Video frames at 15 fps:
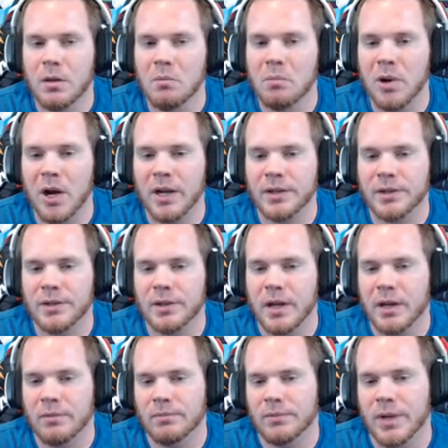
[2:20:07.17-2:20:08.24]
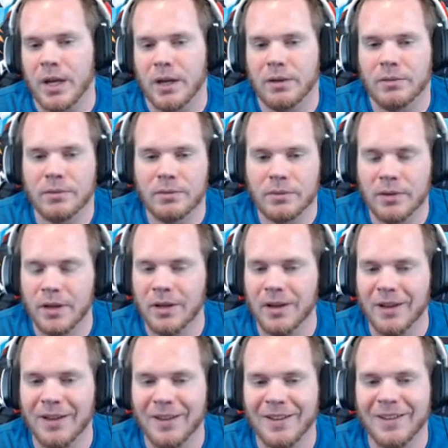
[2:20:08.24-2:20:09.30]
But yeah.
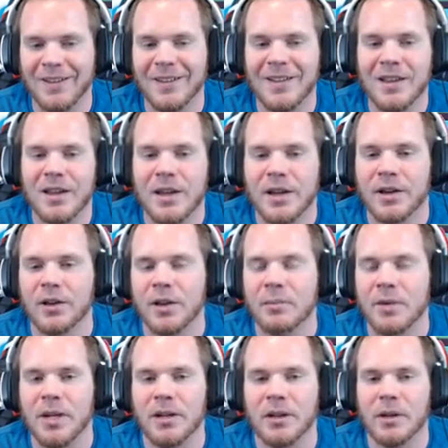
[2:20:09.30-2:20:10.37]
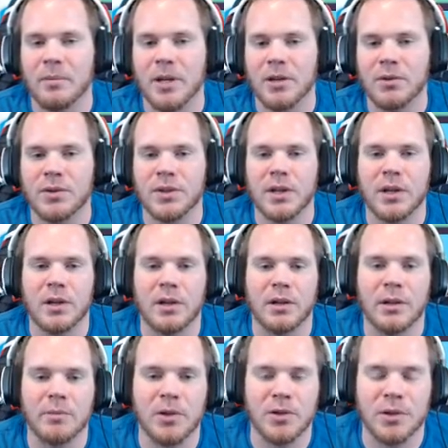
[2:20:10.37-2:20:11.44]
Here, let me use
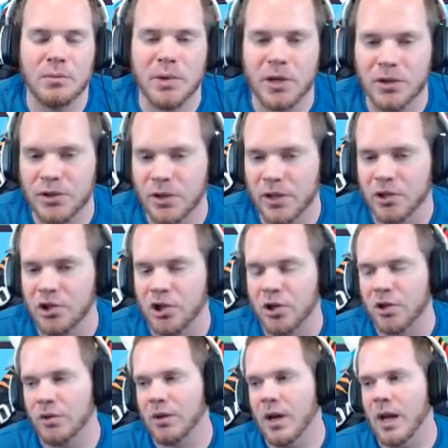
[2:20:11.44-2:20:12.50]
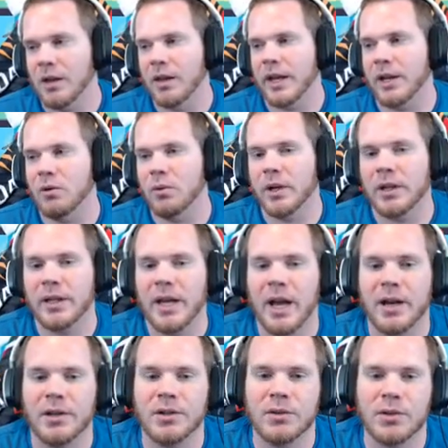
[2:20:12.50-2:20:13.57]
the mirror so I can show you, like, quickly how
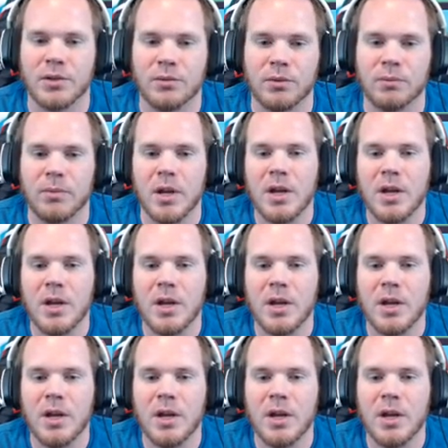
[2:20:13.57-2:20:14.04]
to do this room.